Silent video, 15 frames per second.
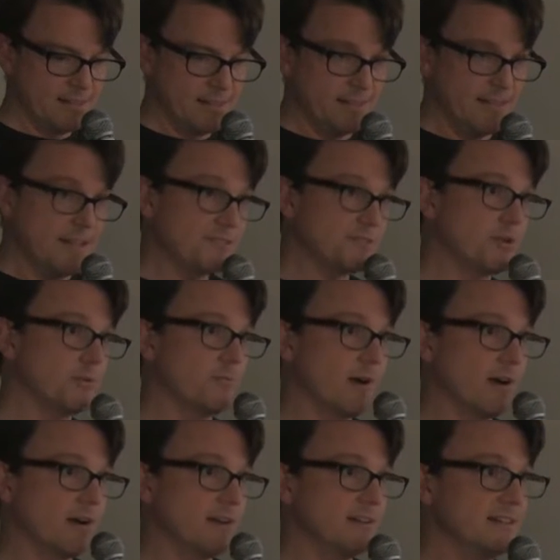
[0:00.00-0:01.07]
the escrow
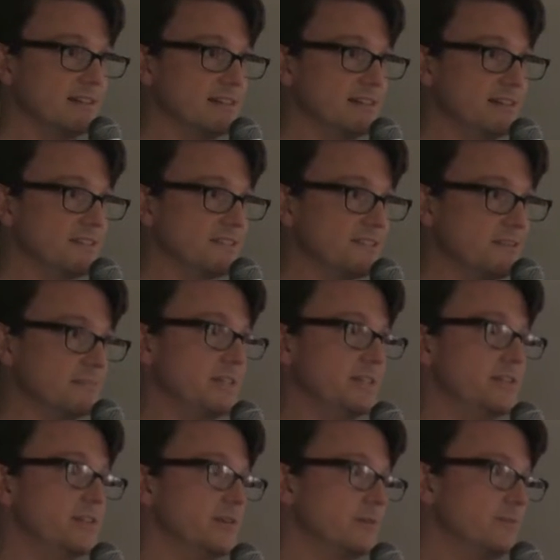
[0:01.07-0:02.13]
part is
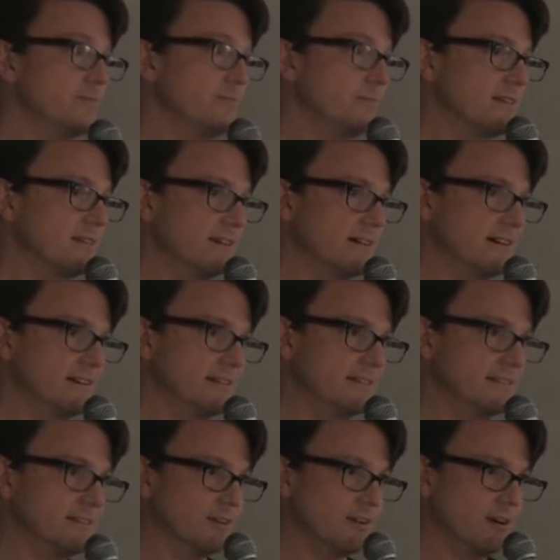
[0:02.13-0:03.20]
something new. Uh,
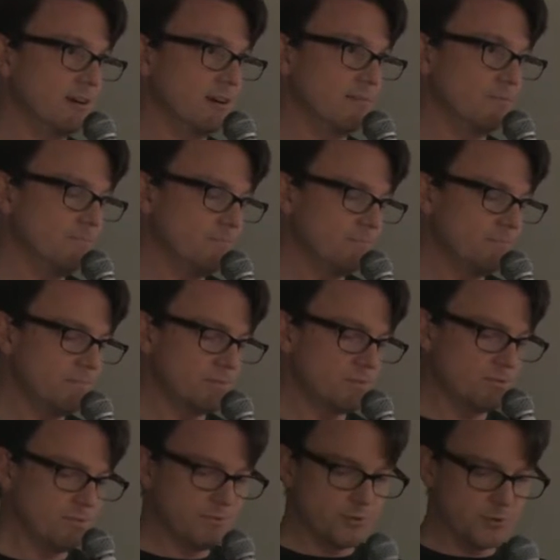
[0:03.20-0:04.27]
there are
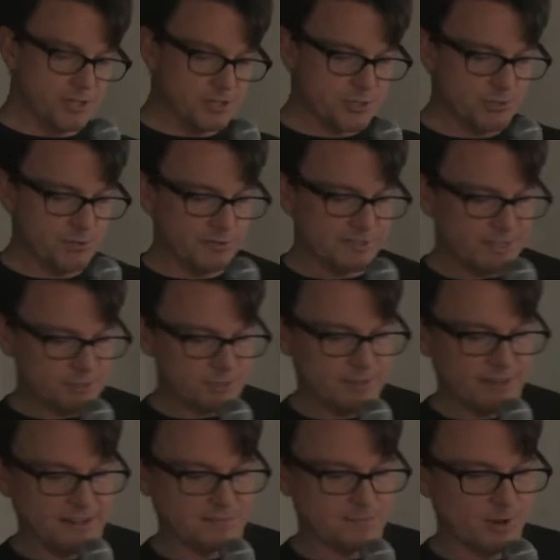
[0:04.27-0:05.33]
traditional
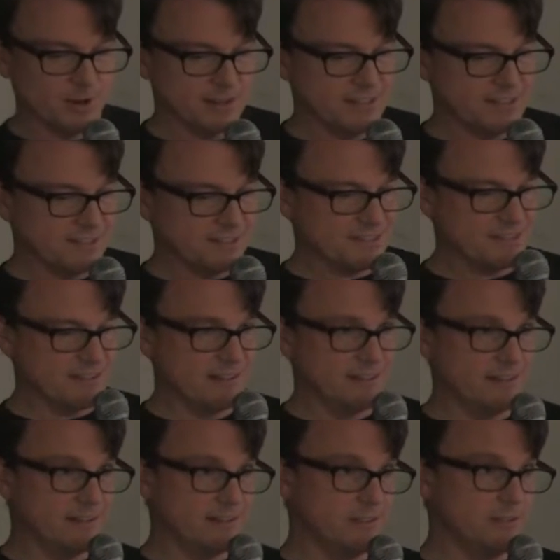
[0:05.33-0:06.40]
centralized markets
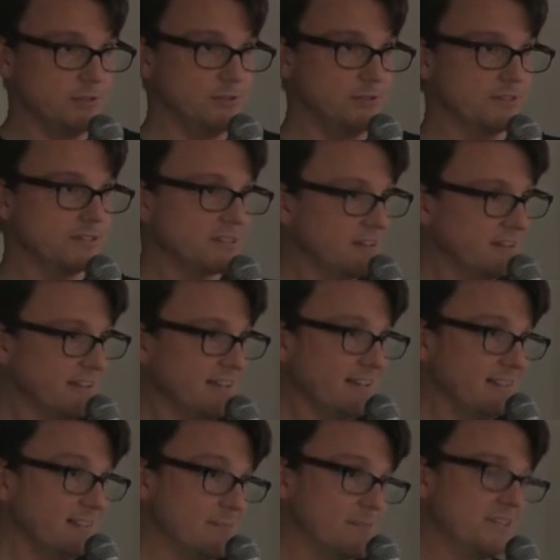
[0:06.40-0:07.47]
uh, use
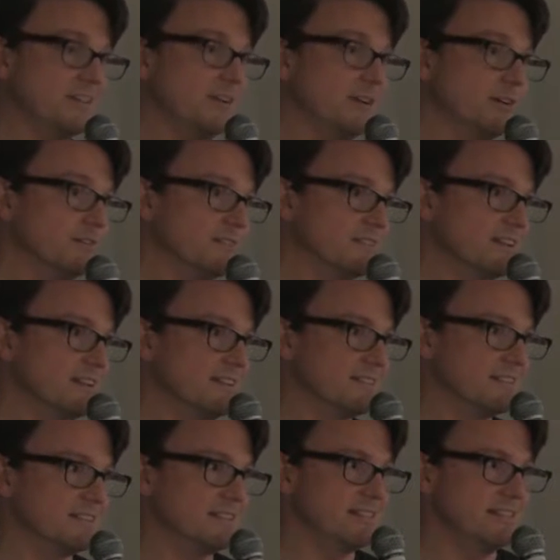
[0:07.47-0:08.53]
themselves
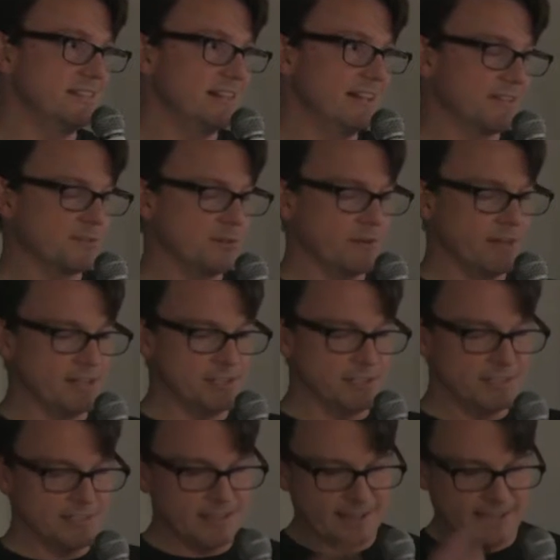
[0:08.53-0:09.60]
as the escrow
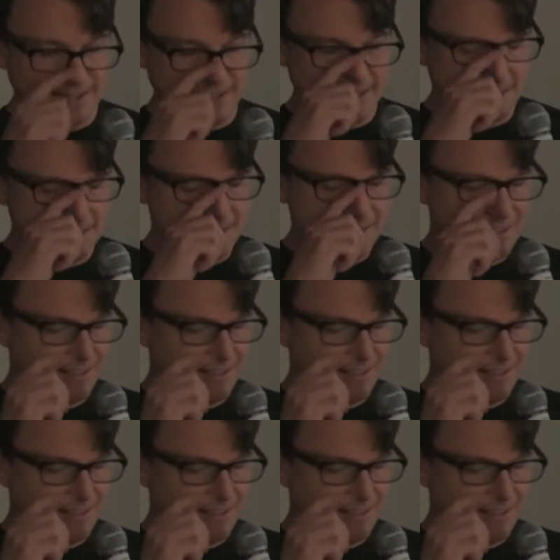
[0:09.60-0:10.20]
agent, and